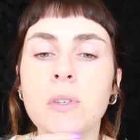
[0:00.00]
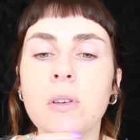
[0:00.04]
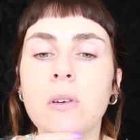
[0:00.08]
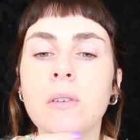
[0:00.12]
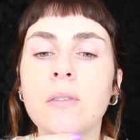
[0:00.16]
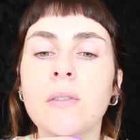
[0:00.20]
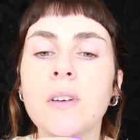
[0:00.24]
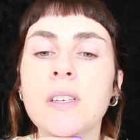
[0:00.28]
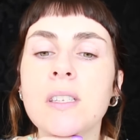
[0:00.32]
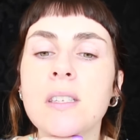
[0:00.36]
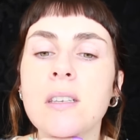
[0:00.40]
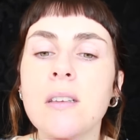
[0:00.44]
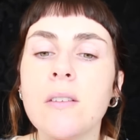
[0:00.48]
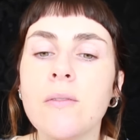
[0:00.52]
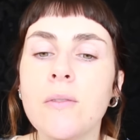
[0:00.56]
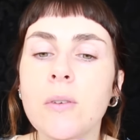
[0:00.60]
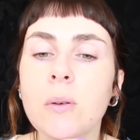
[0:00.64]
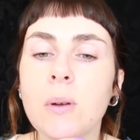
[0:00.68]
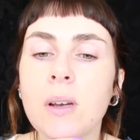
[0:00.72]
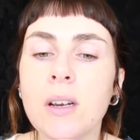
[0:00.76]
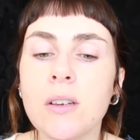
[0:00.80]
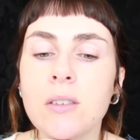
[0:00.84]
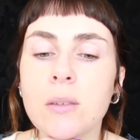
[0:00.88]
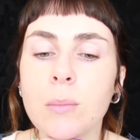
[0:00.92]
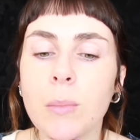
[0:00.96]
So if I see a
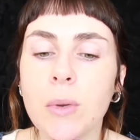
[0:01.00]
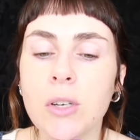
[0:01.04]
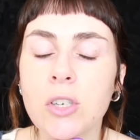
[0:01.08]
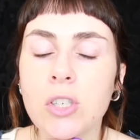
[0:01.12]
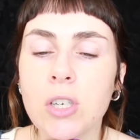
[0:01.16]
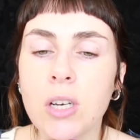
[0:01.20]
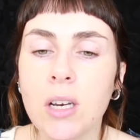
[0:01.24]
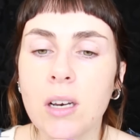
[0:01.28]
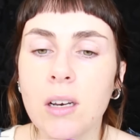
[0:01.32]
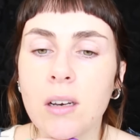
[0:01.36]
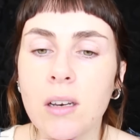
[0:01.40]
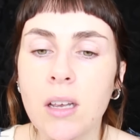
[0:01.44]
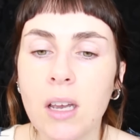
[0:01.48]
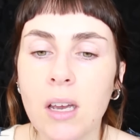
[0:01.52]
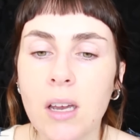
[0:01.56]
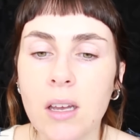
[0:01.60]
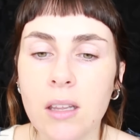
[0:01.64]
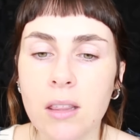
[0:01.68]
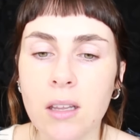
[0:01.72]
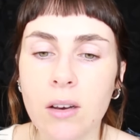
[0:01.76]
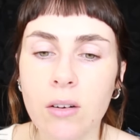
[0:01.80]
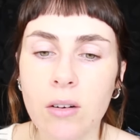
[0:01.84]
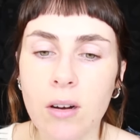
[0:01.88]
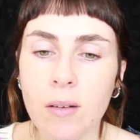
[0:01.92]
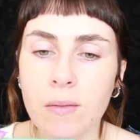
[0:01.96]
few hairs on my chin
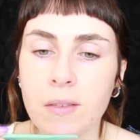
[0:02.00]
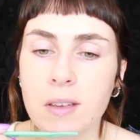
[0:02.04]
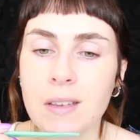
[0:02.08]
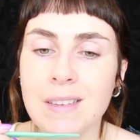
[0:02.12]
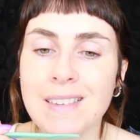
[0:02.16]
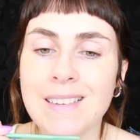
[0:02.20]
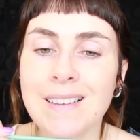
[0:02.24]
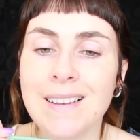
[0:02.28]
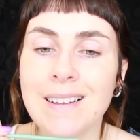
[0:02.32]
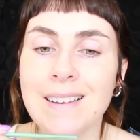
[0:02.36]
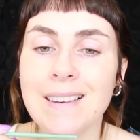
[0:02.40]
that are obvious,